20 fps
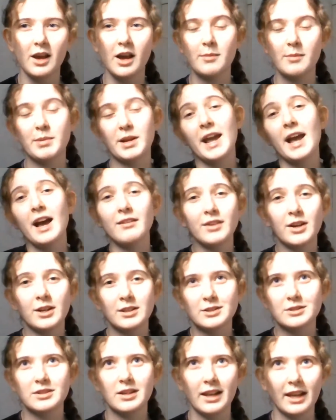But I have
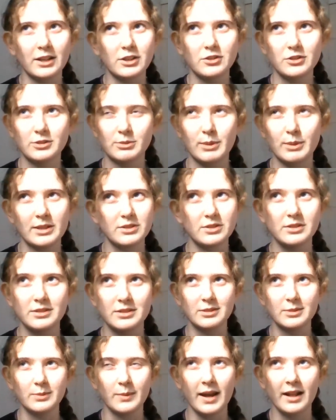asked lecturers questions
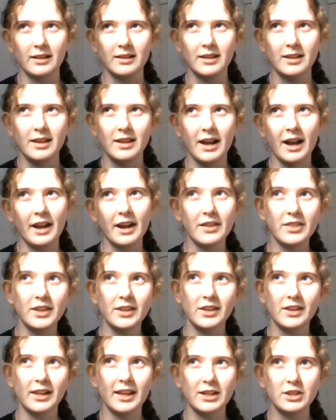well, and I think
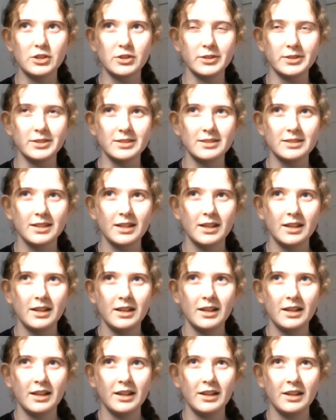the lecturers,
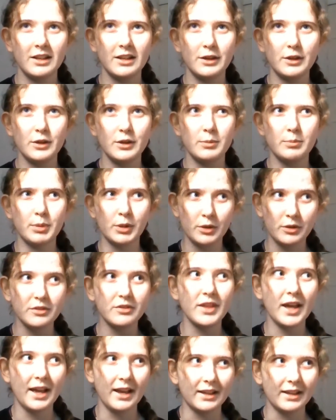because
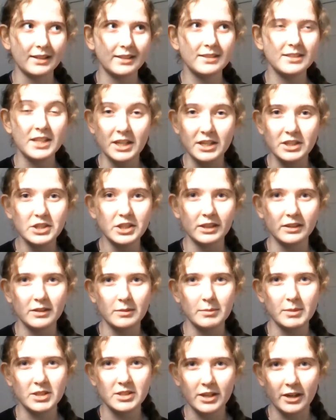they're teaching the
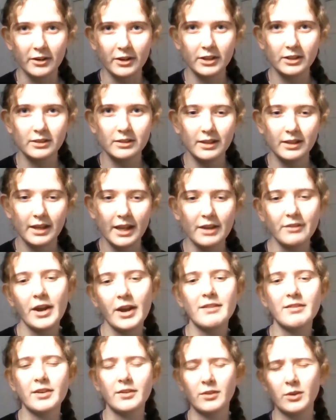material, if I
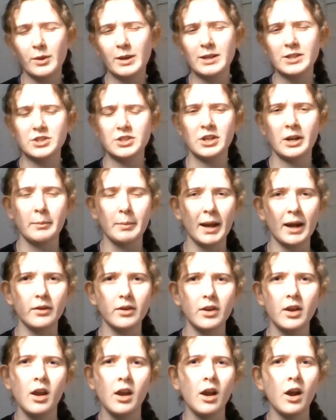ever have a question about,
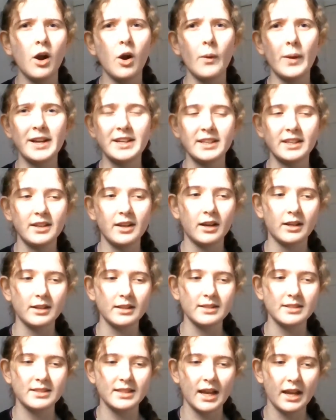oh, I didn't
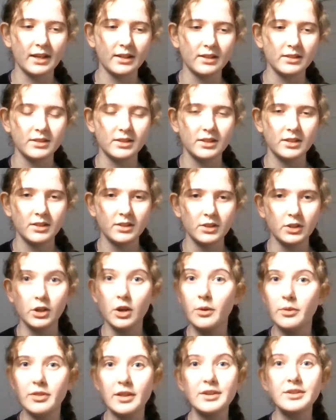understand, you
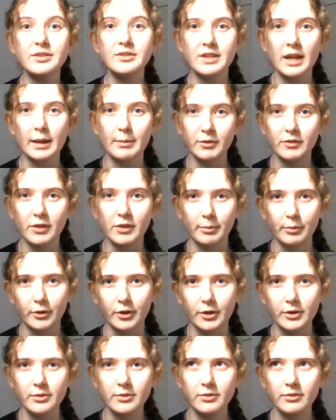know, this step of the
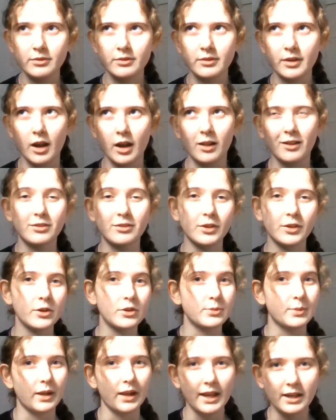proof, I'll often go
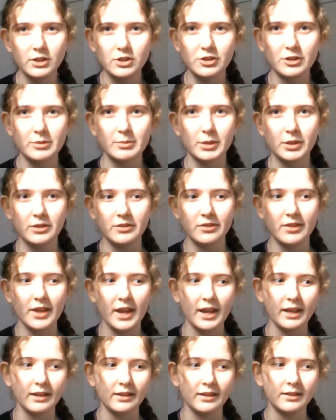to a lecturer because
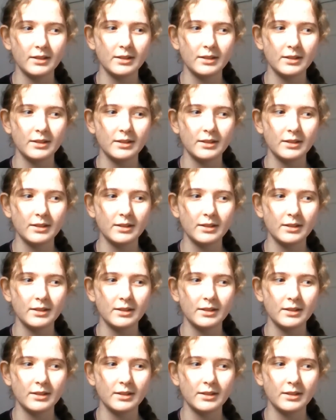they,